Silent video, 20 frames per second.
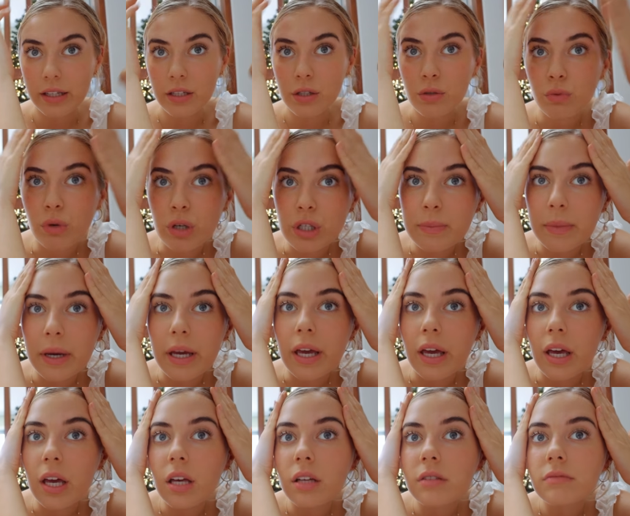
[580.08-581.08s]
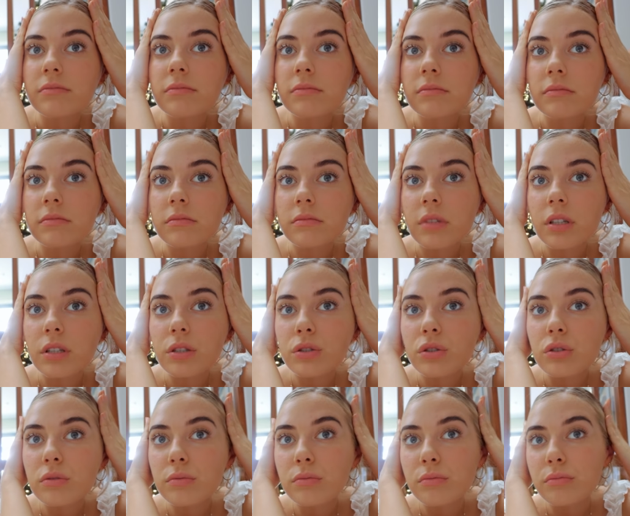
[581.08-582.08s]
need to wash my hair. I just
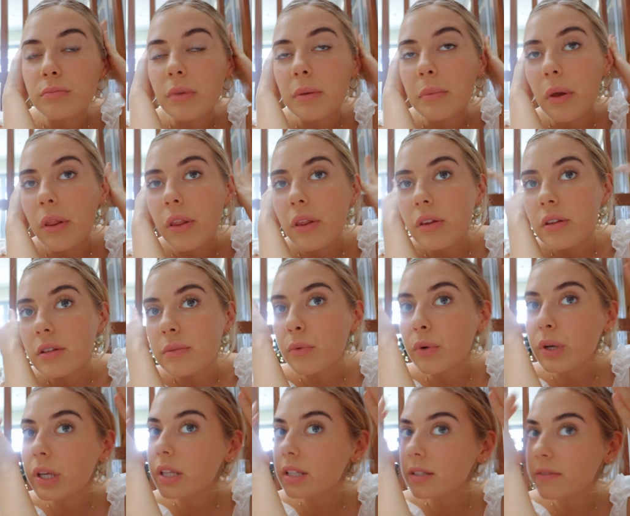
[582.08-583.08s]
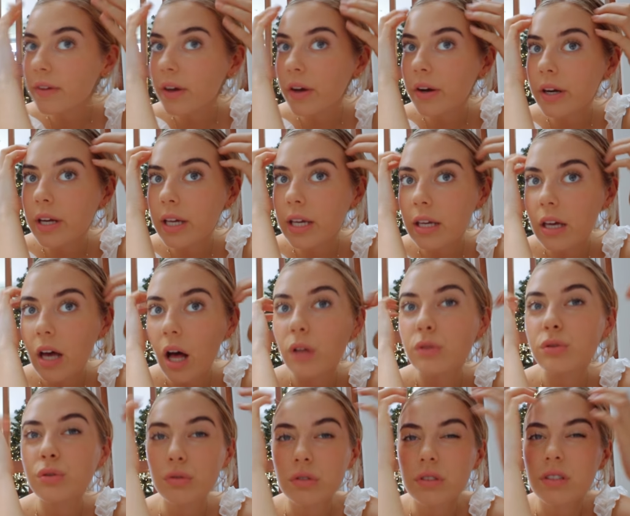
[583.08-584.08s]
couldn't be bothered this morning. Sorry.
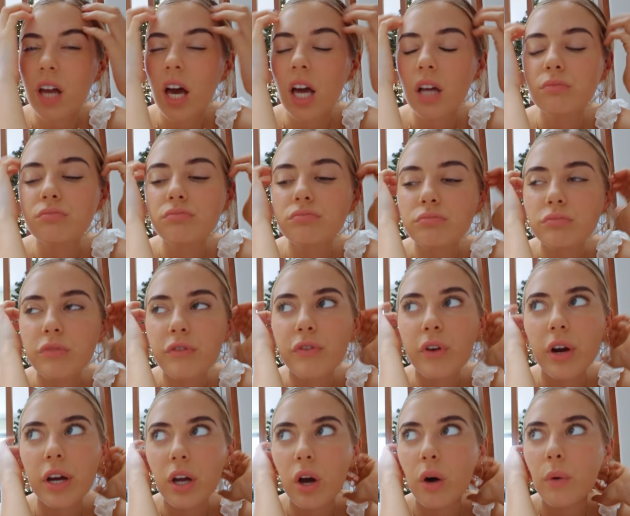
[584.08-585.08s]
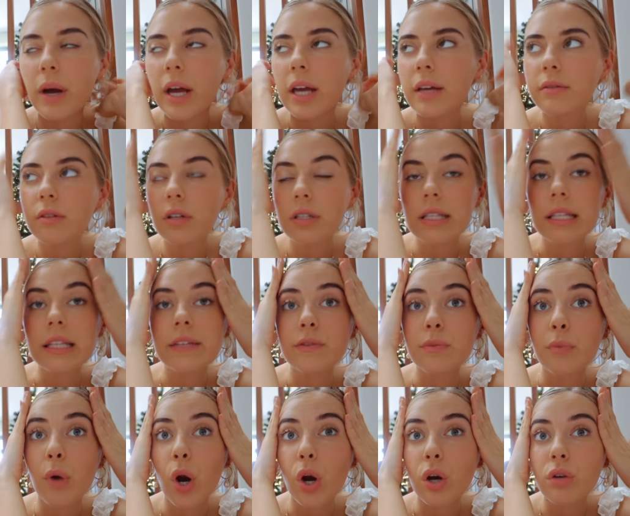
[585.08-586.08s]
I'll do it tonight before I go away because I leave
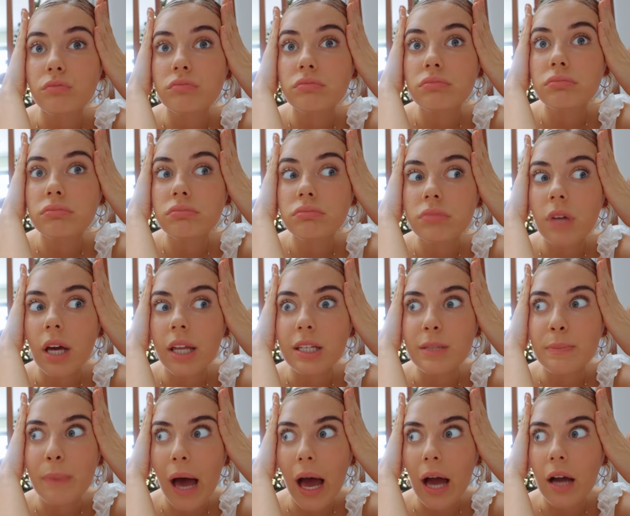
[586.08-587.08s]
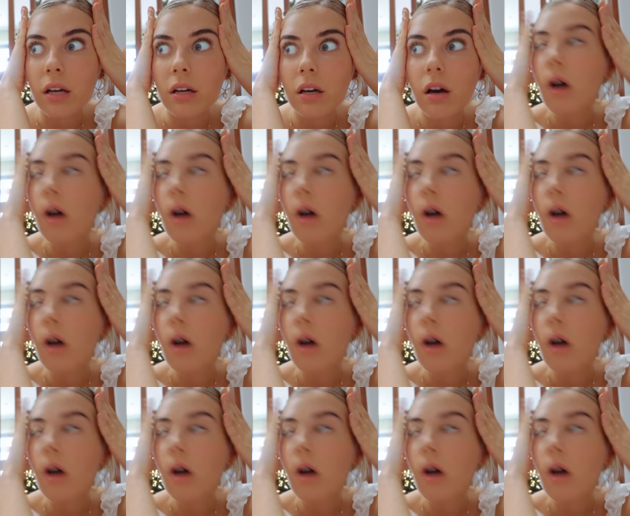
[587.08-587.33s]
tomorrow. I need to pack.